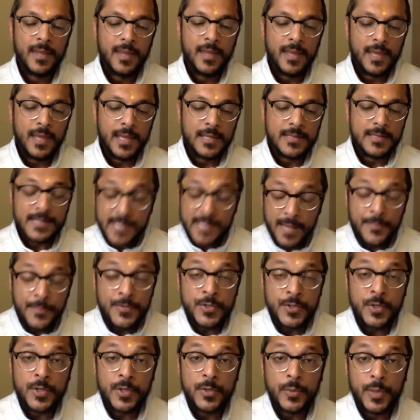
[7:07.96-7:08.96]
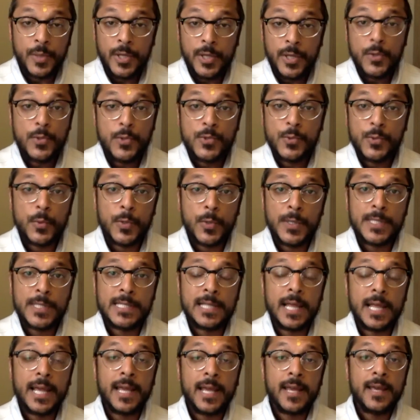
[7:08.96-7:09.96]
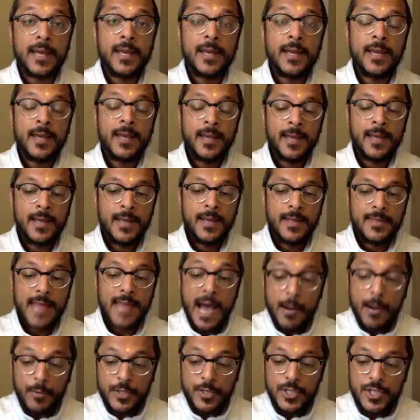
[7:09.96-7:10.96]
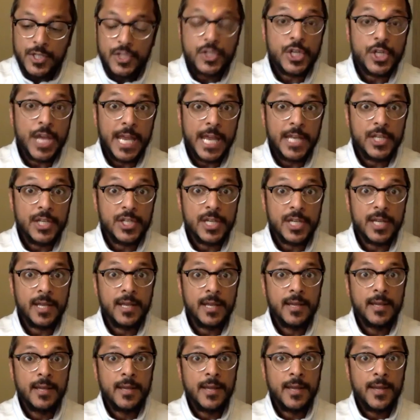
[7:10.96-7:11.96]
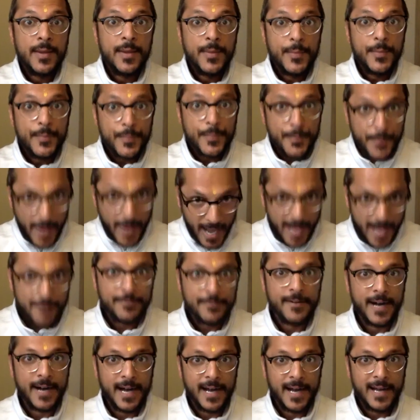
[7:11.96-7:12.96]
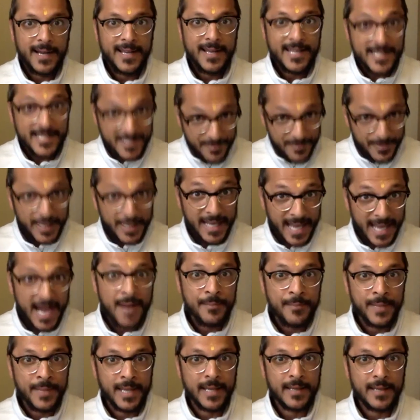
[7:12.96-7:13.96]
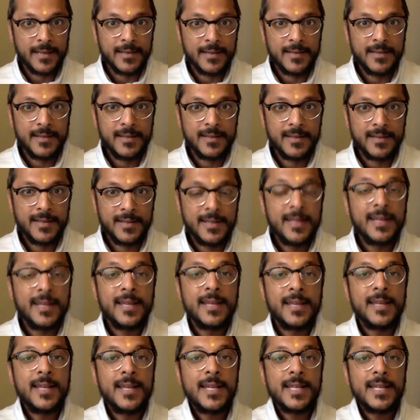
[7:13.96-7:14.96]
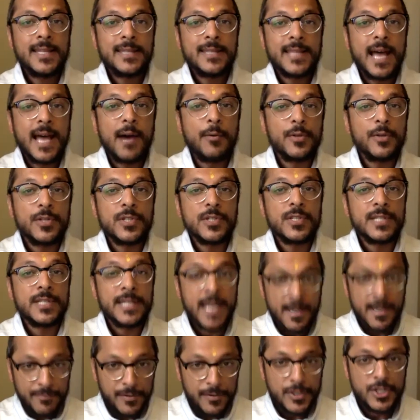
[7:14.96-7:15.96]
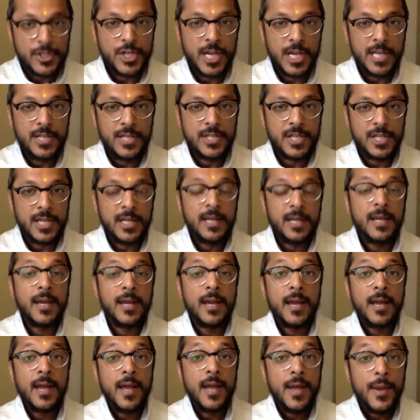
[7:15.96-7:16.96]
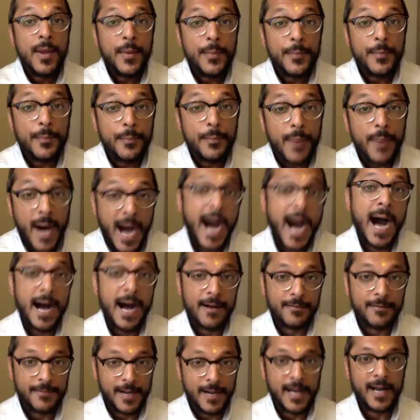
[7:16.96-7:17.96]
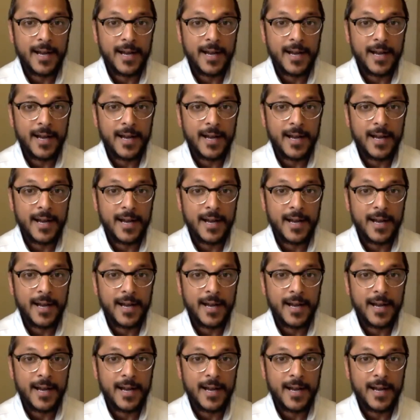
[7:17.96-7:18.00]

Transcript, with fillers: In Sanskrit, we use words like that which is changing, bhava, it's becoming. That which is never changing, bhava.